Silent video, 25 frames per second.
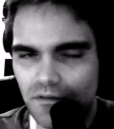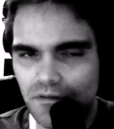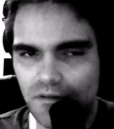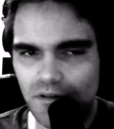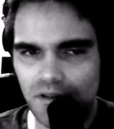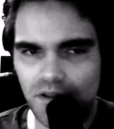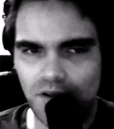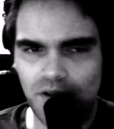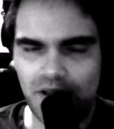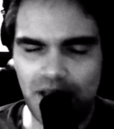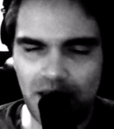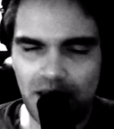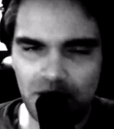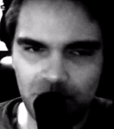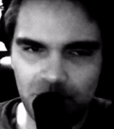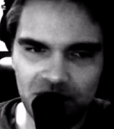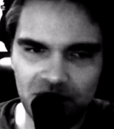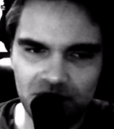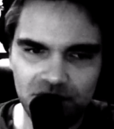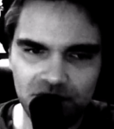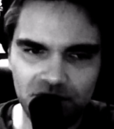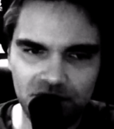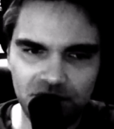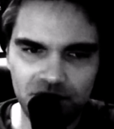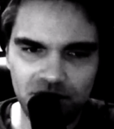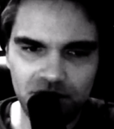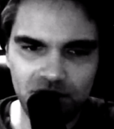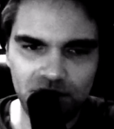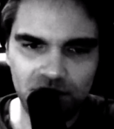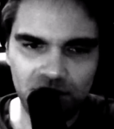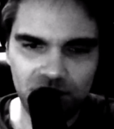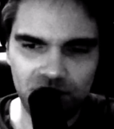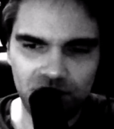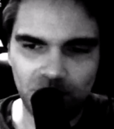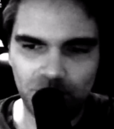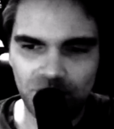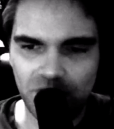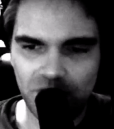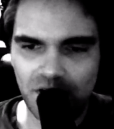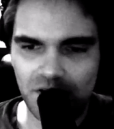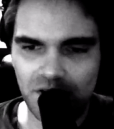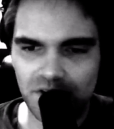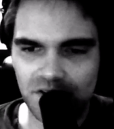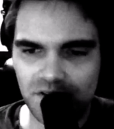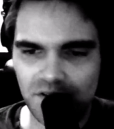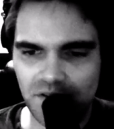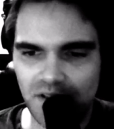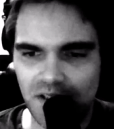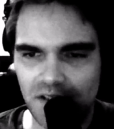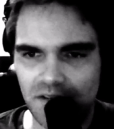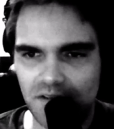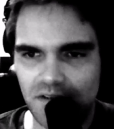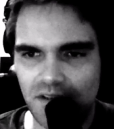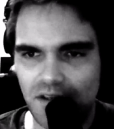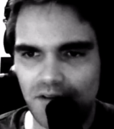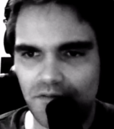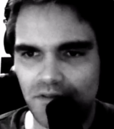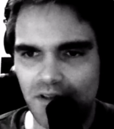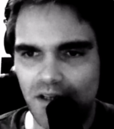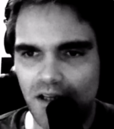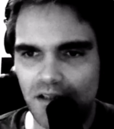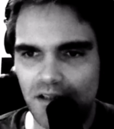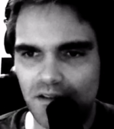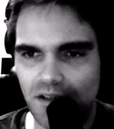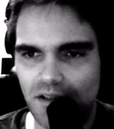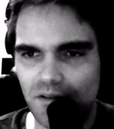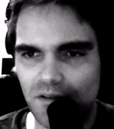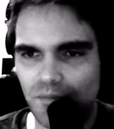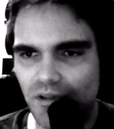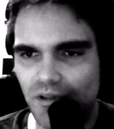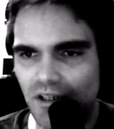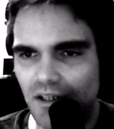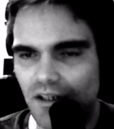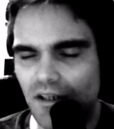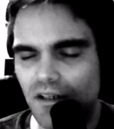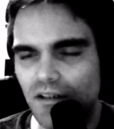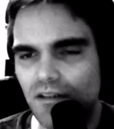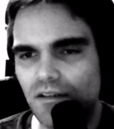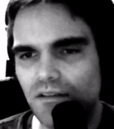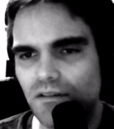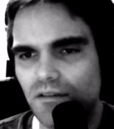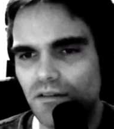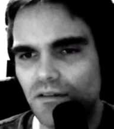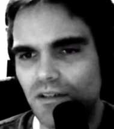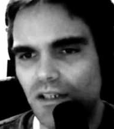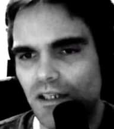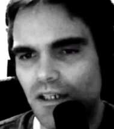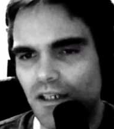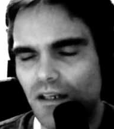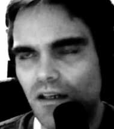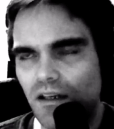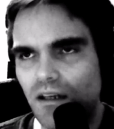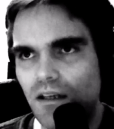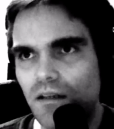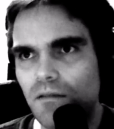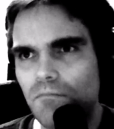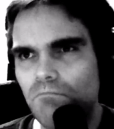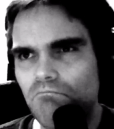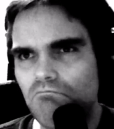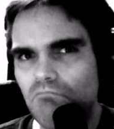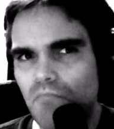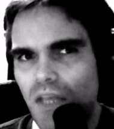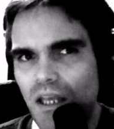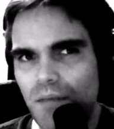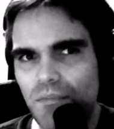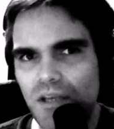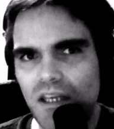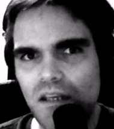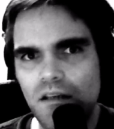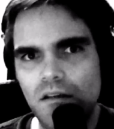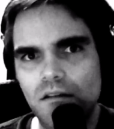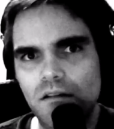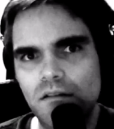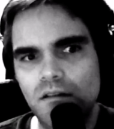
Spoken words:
The enemies jump around the screen and stuff and hunt down the player. So I was like, maybe.